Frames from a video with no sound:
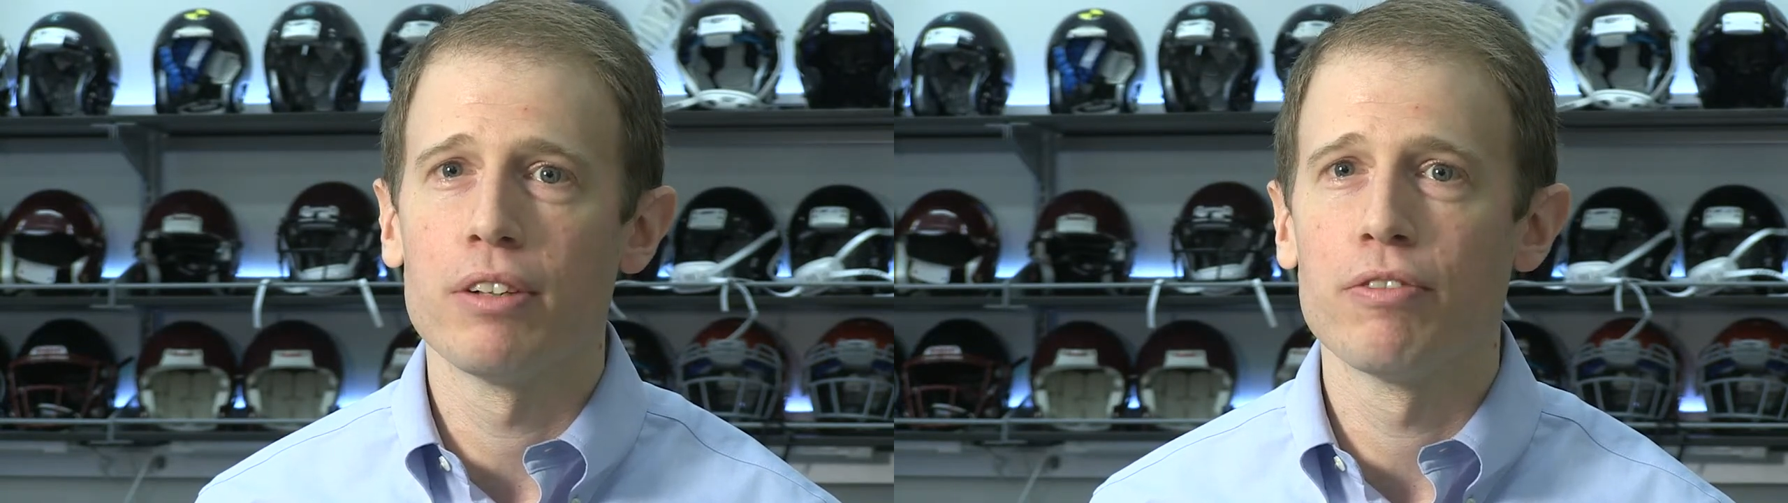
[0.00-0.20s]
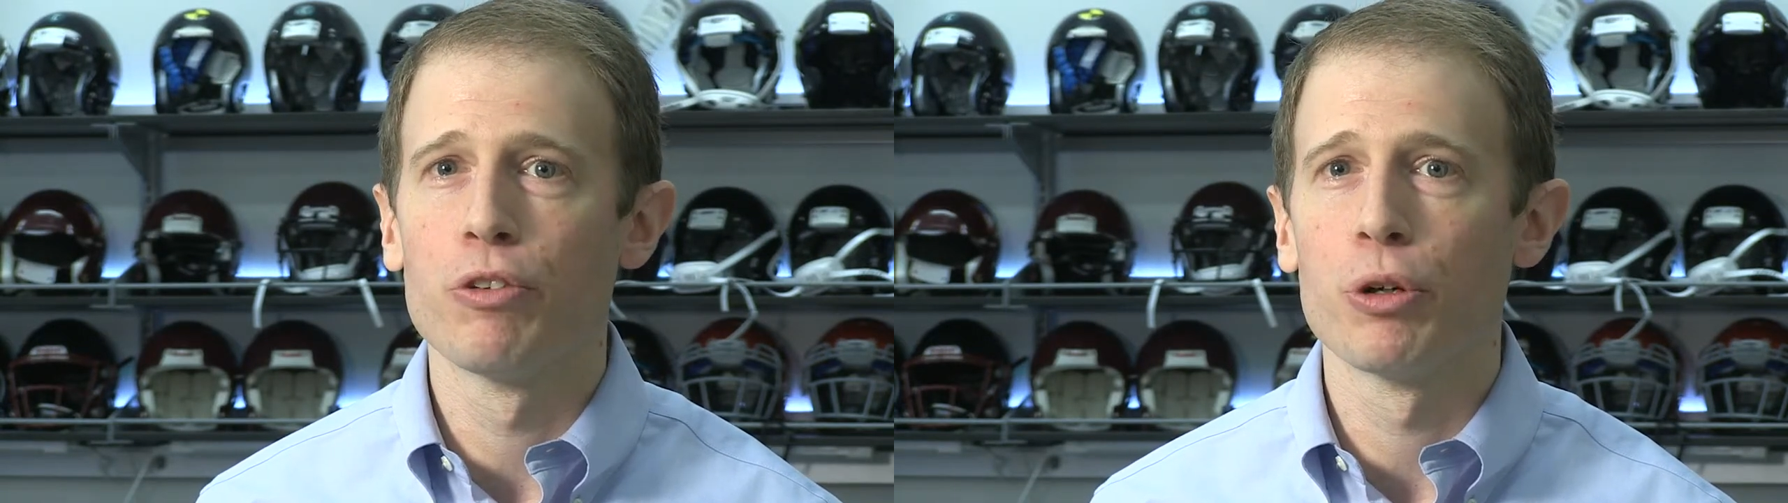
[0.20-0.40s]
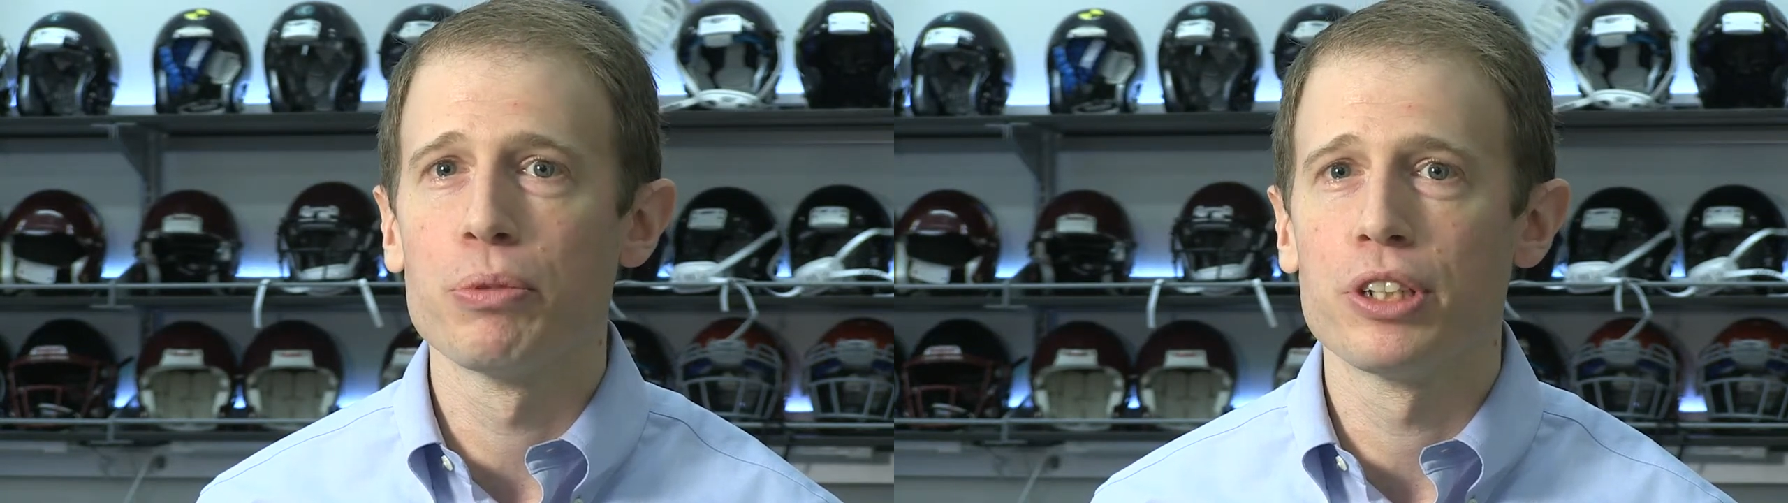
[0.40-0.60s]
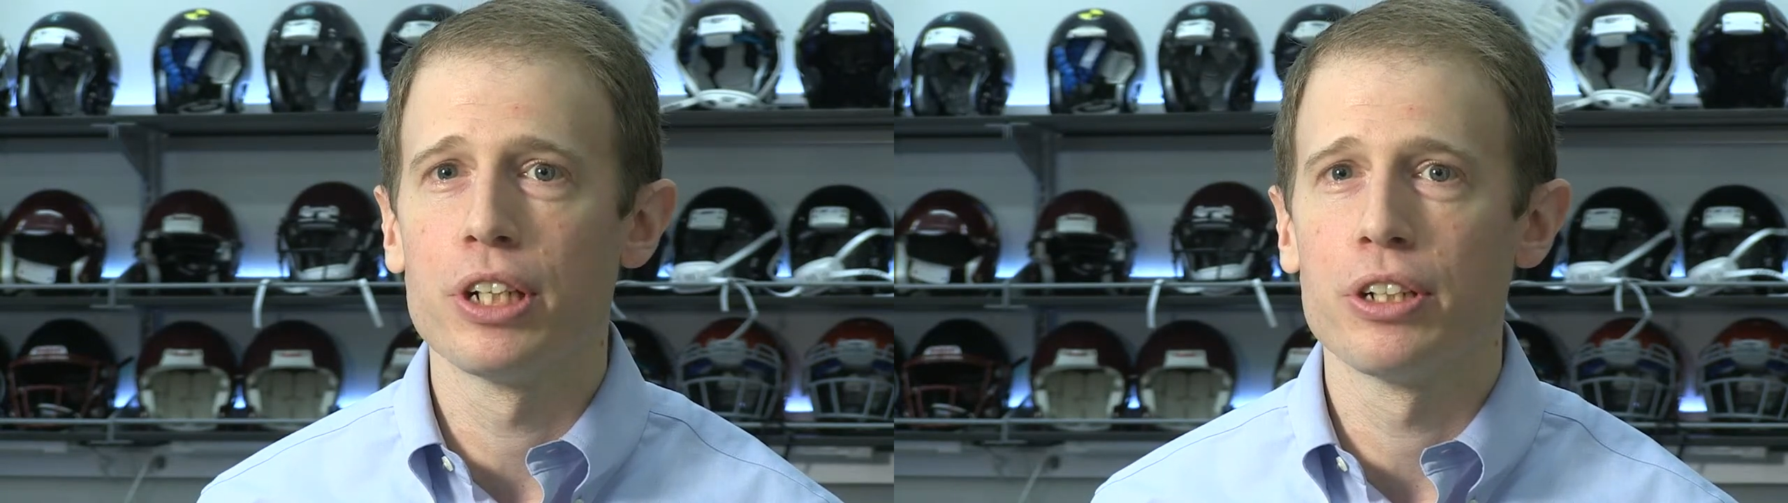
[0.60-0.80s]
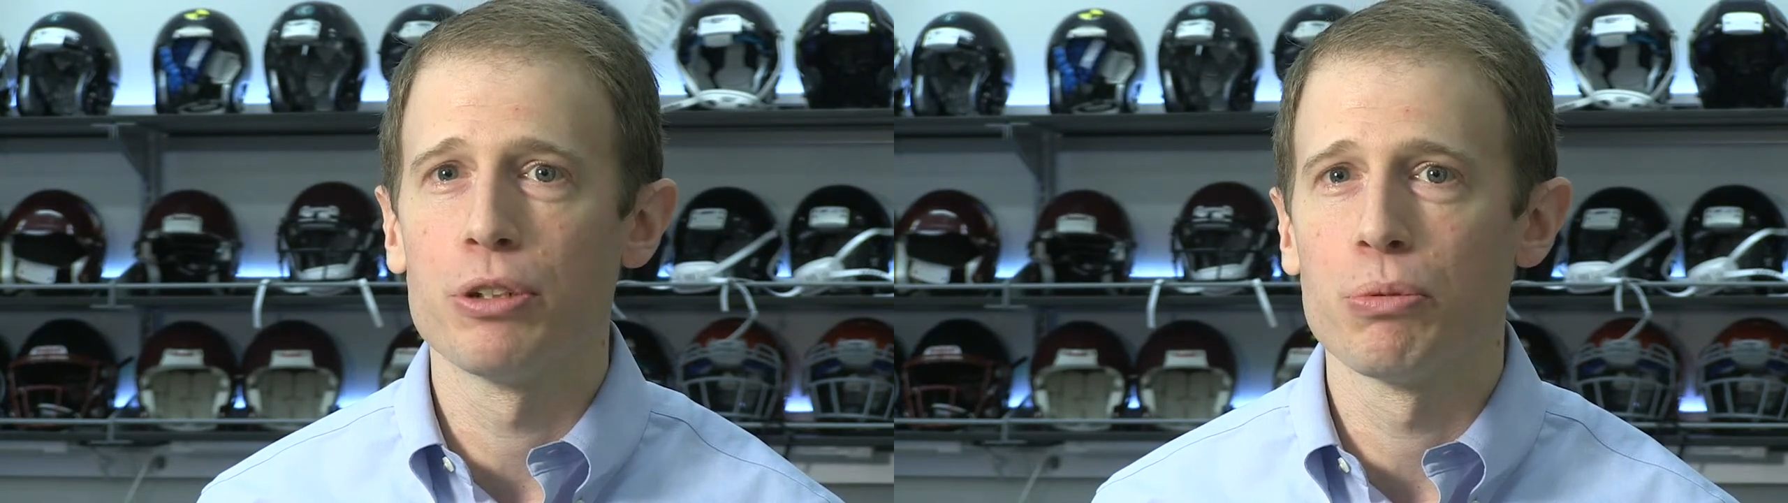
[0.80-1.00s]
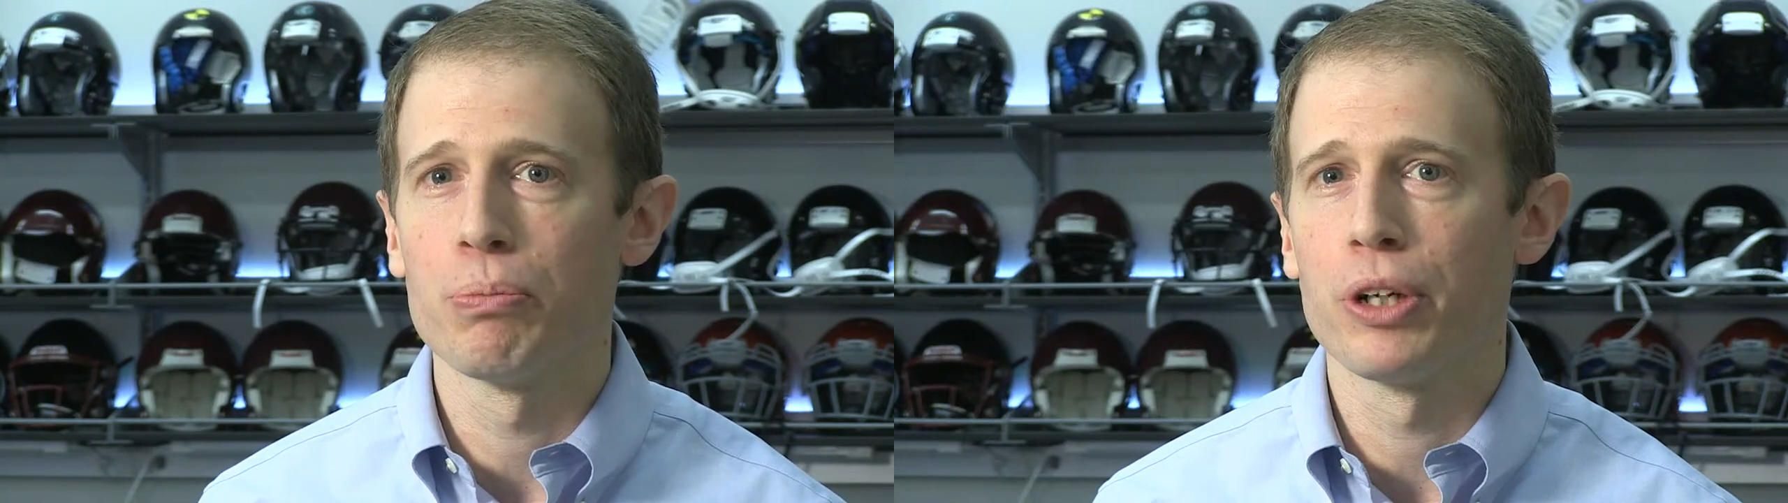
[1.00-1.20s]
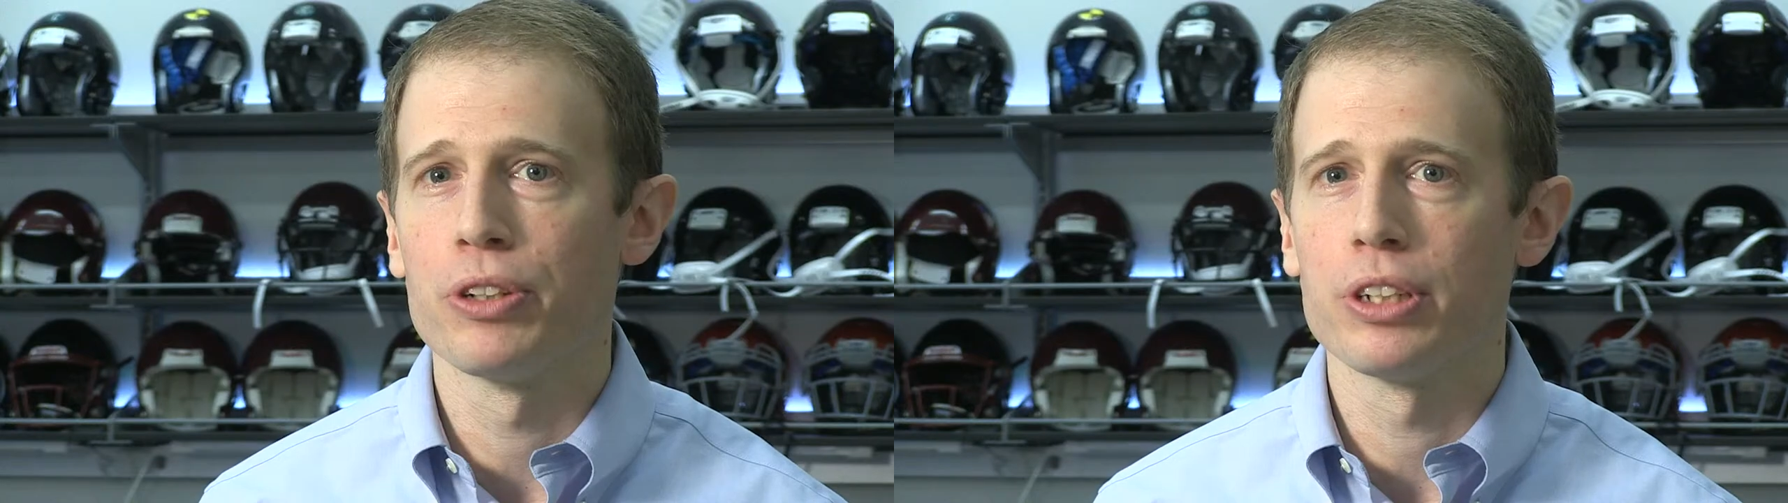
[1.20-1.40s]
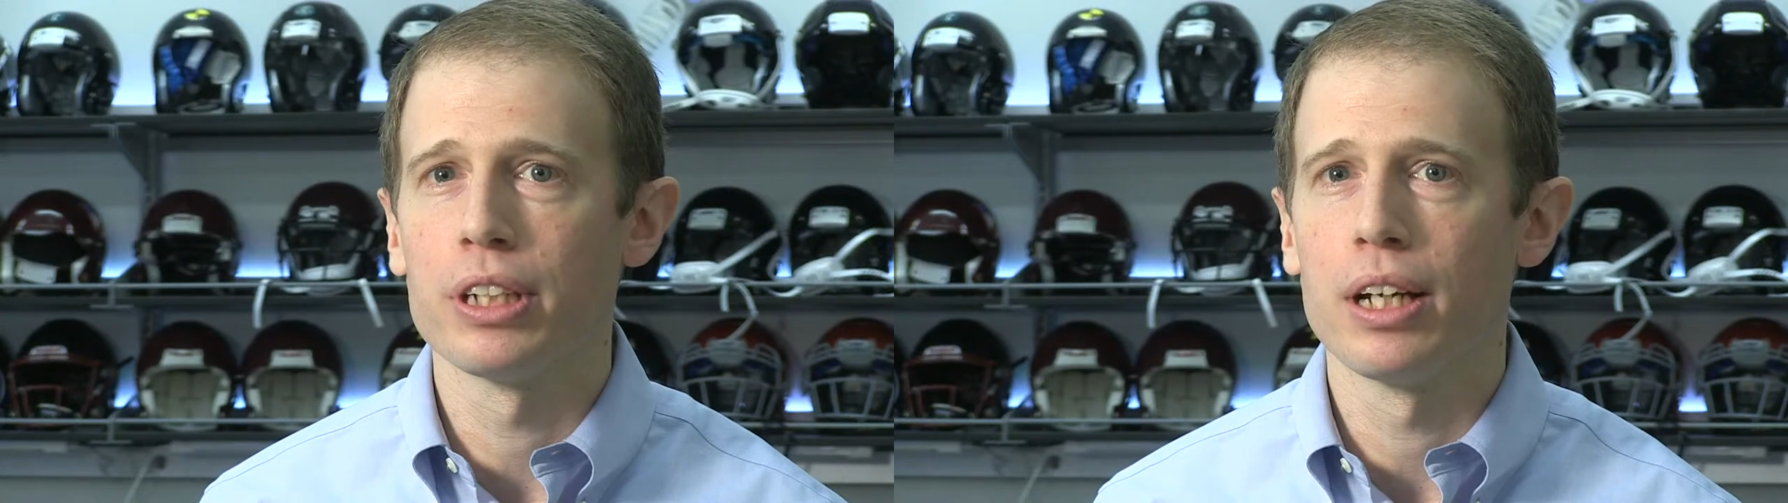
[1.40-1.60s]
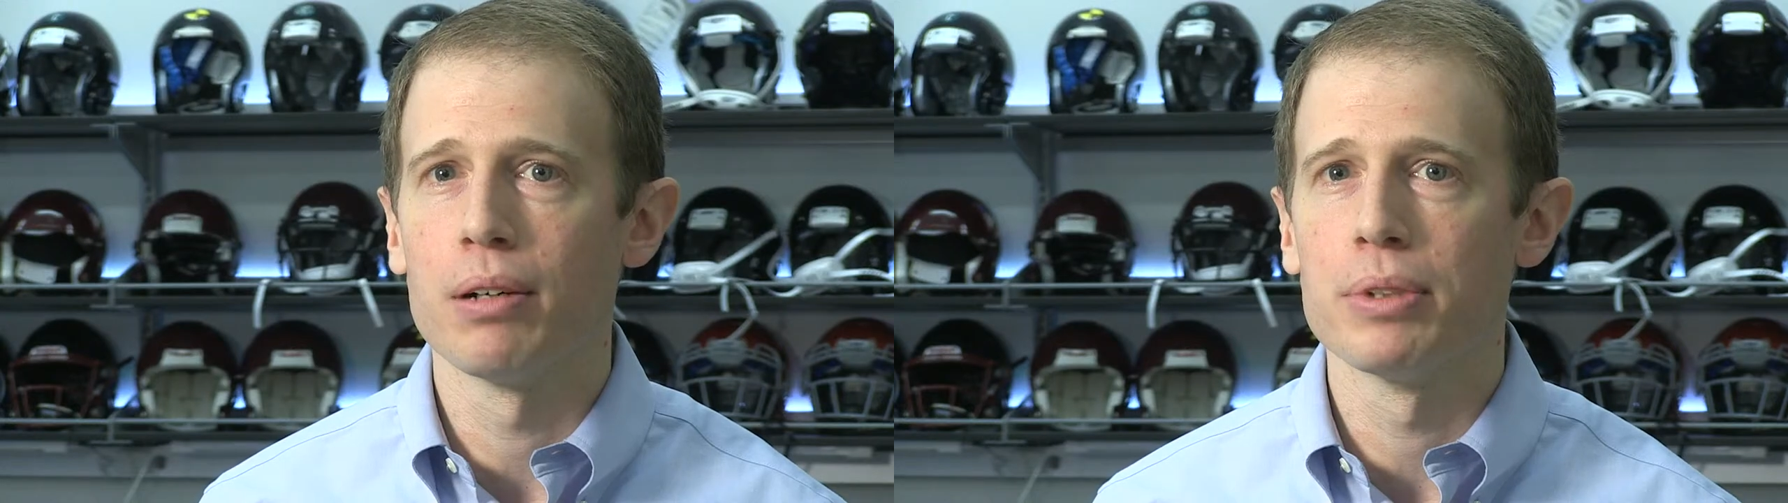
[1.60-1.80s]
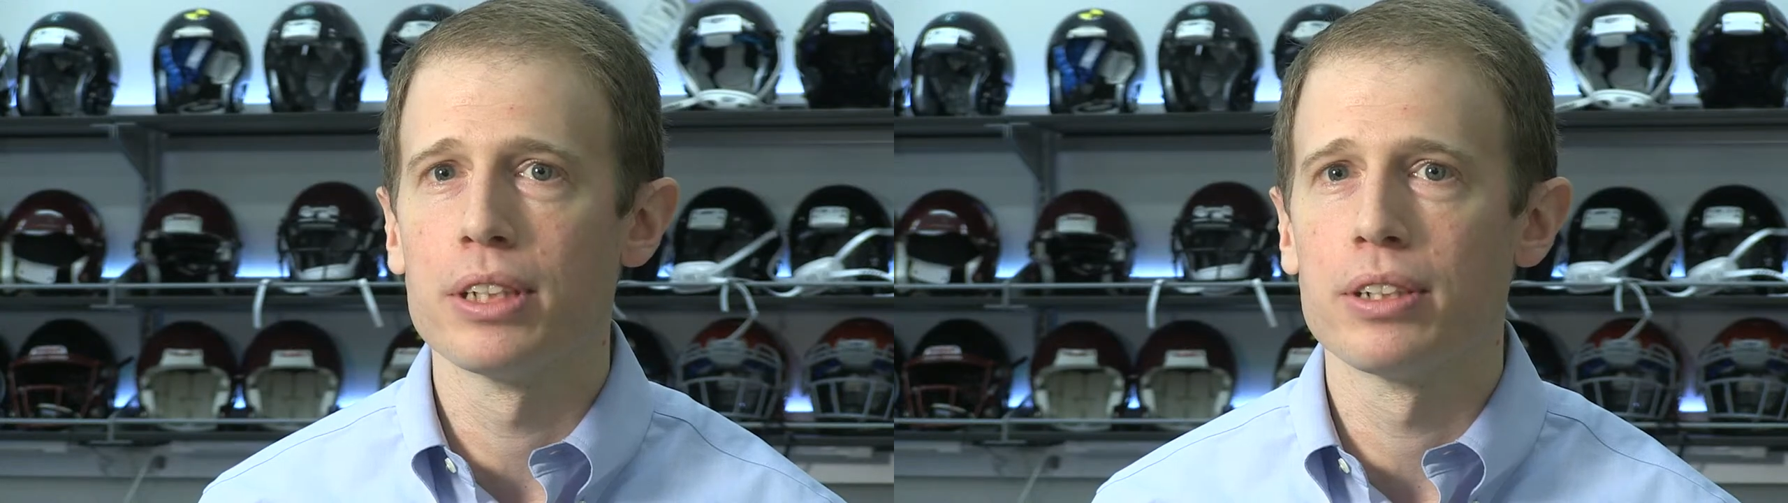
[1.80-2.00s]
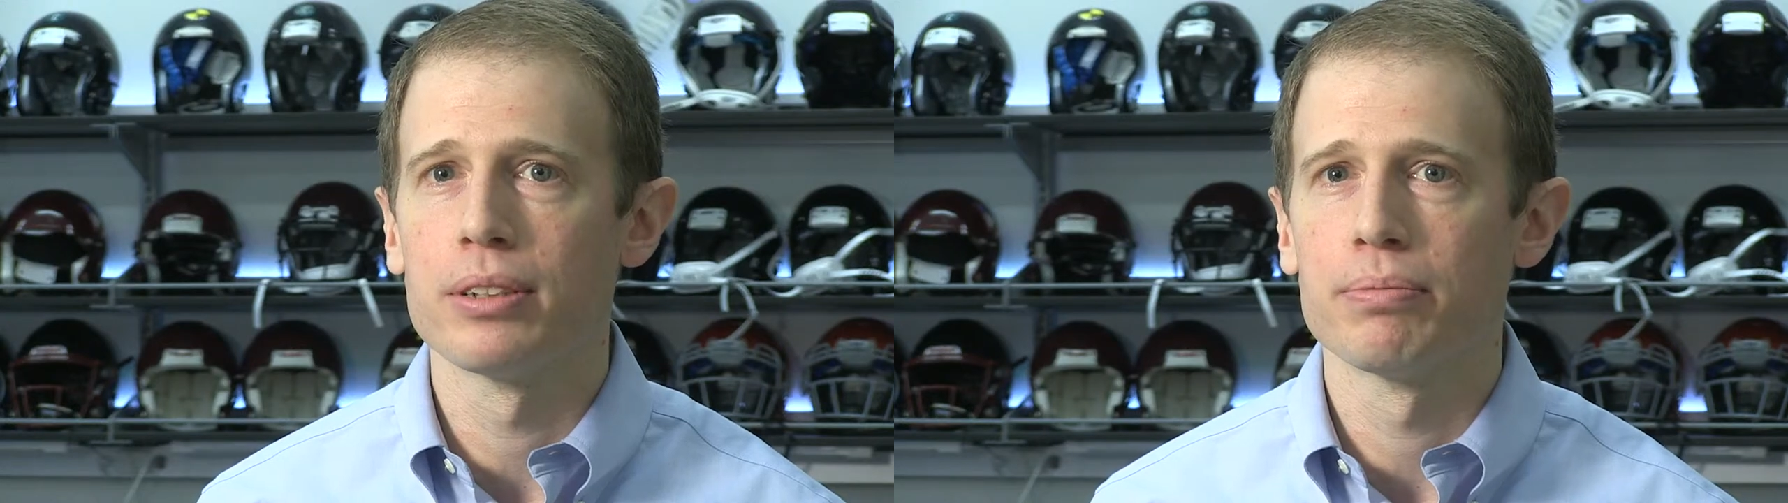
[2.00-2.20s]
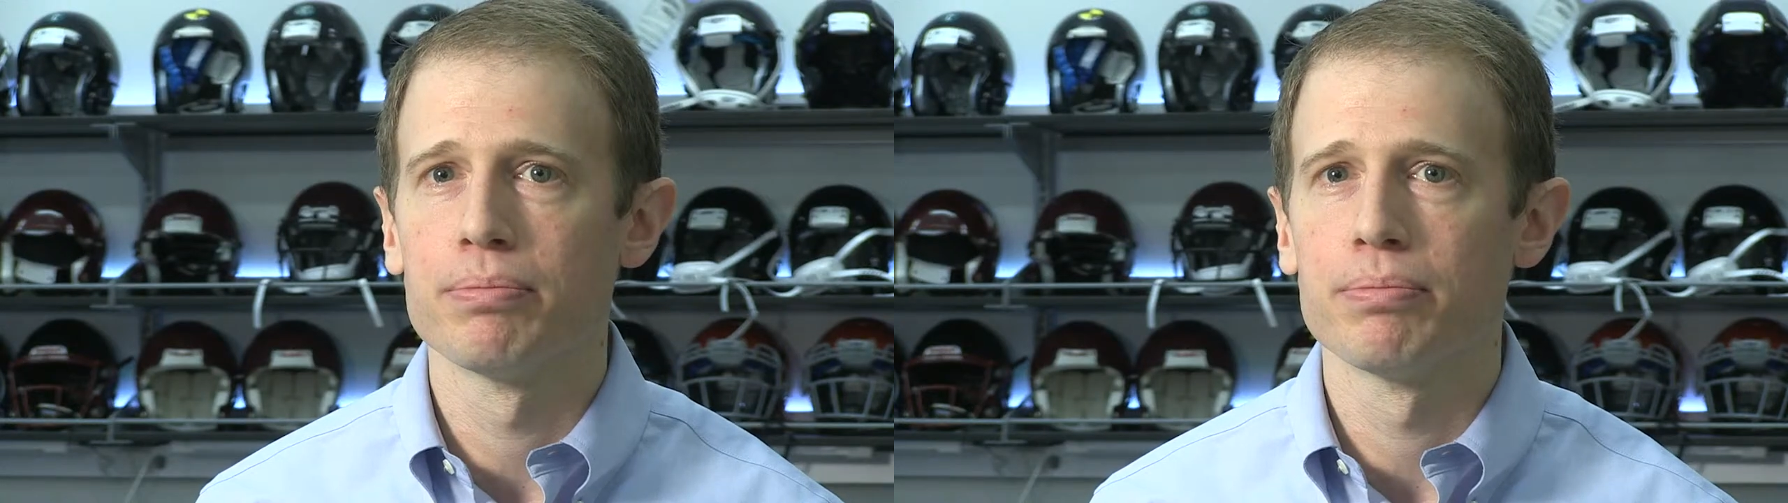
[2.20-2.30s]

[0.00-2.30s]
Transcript: informed decisions when purchasing helmets.